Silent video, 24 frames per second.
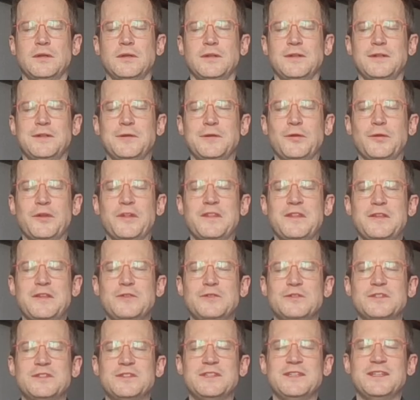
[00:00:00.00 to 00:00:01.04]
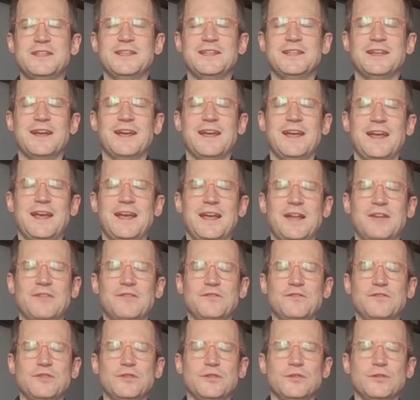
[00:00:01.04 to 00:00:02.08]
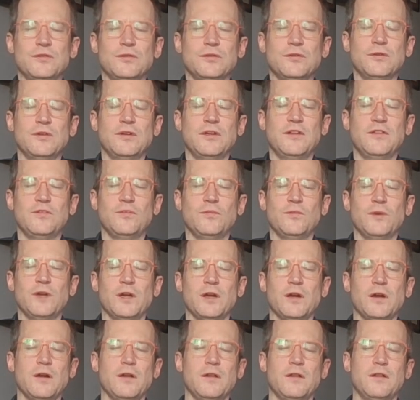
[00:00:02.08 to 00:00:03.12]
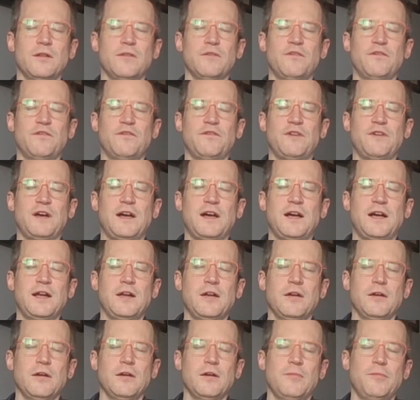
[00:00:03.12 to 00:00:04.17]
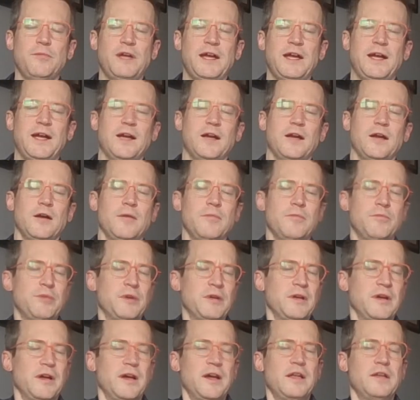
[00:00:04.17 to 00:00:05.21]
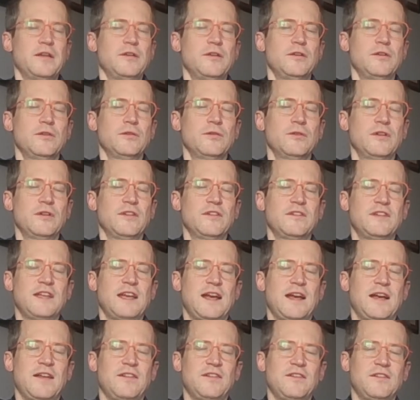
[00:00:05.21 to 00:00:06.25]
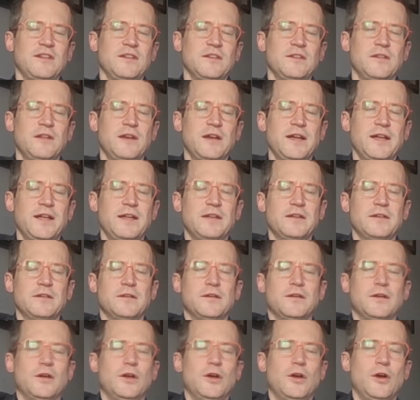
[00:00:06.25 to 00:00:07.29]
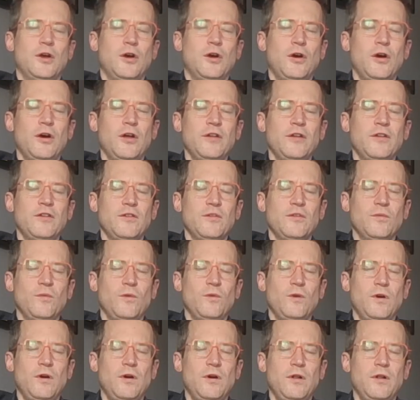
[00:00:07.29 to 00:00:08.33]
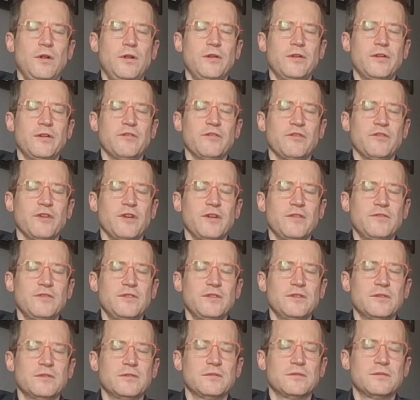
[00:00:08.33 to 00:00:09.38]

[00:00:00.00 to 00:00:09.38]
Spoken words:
The only thing you see ahead of you is where the fire back up behind you is casting light onto the wall in front of you.